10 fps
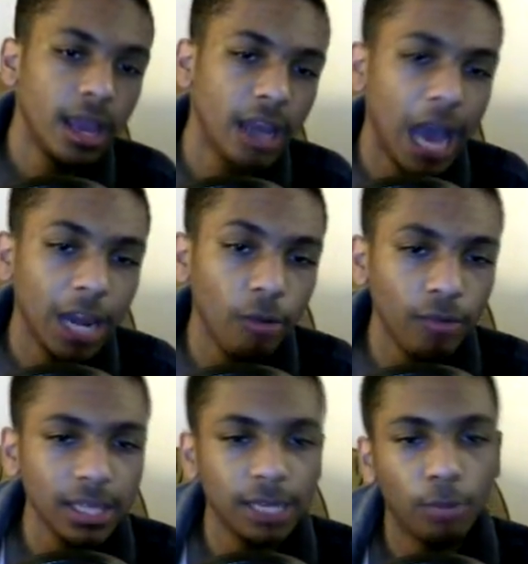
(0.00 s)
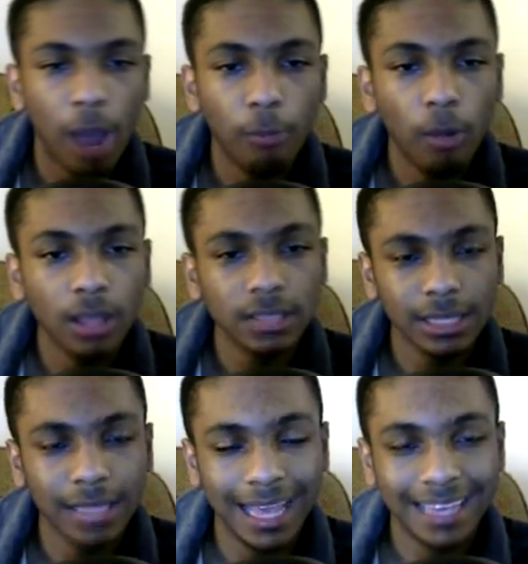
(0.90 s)
Now, I want,
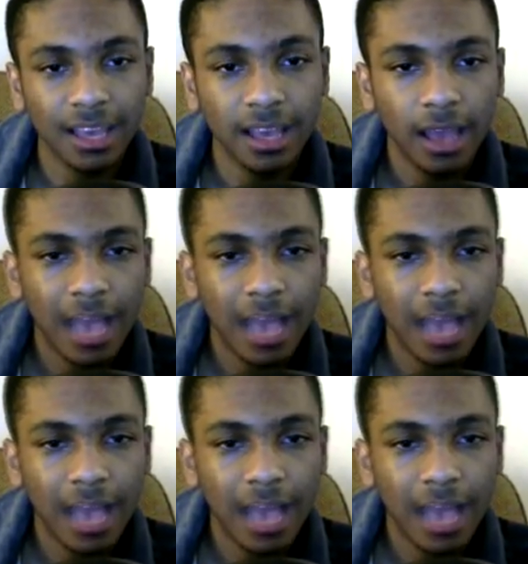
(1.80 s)
like,